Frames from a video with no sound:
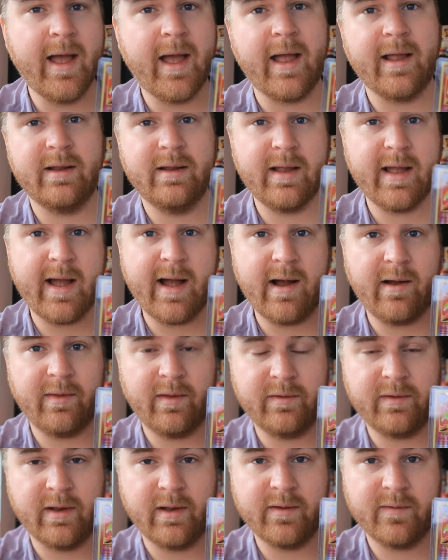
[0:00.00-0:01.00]
and now
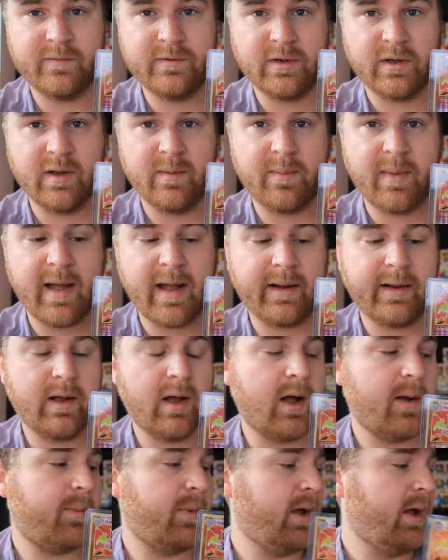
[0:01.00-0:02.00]
the 10s have trended back
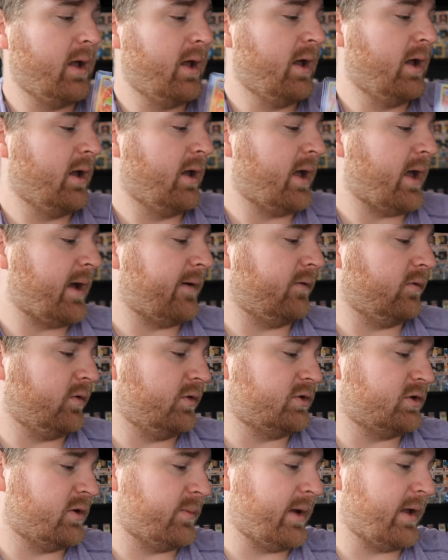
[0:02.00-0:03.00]
up.
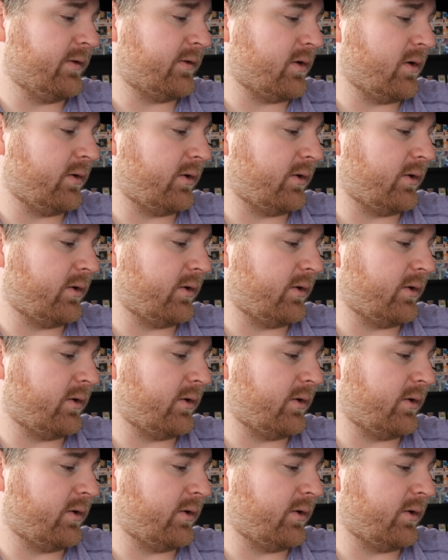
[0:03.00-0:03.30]
Evolution Man's